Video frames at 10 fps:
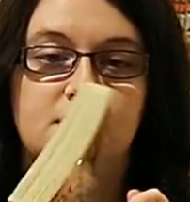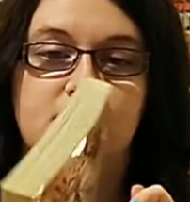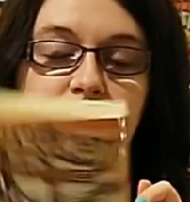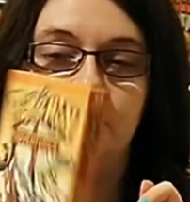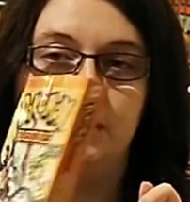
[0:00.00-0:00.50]

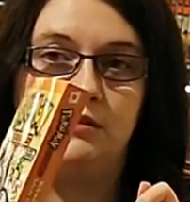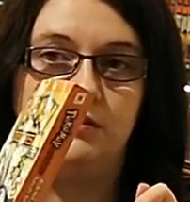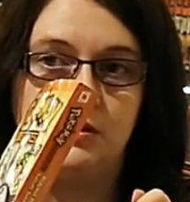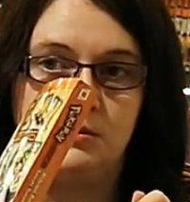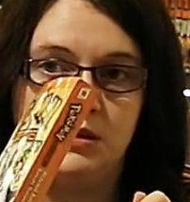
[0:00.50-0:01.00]
This is the final
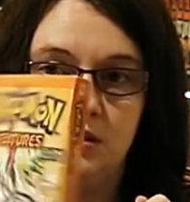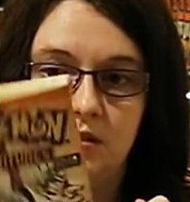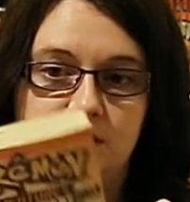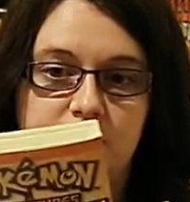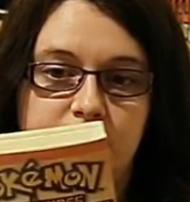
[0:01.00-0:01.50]
volume in the Gold
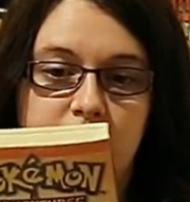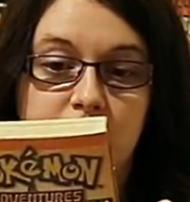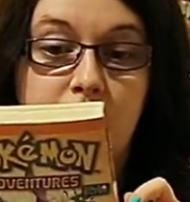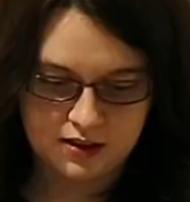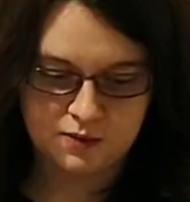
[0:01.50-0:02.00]
and Silver arc.